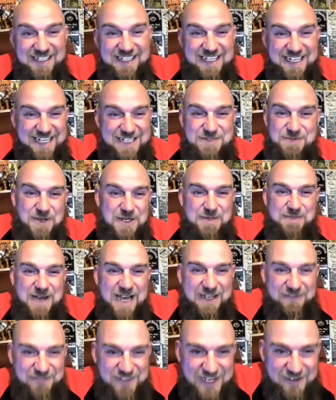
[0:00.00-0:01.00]
is one of
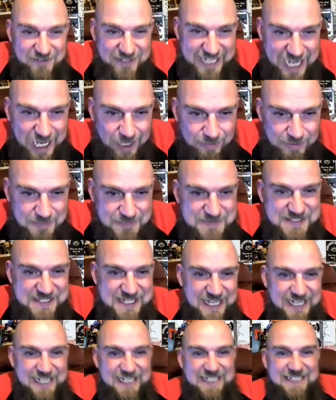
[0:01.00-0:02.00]
my favorite albums.
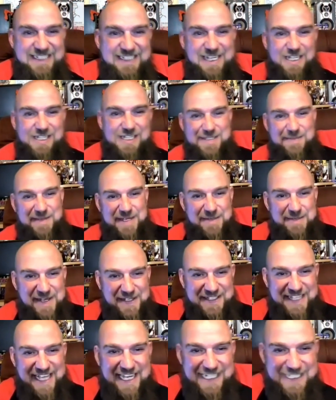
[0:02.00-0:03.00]
Tell us a bit
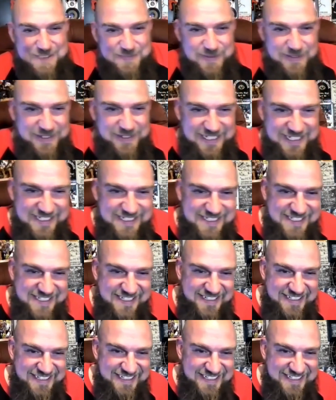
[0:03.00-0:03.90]
about that experience.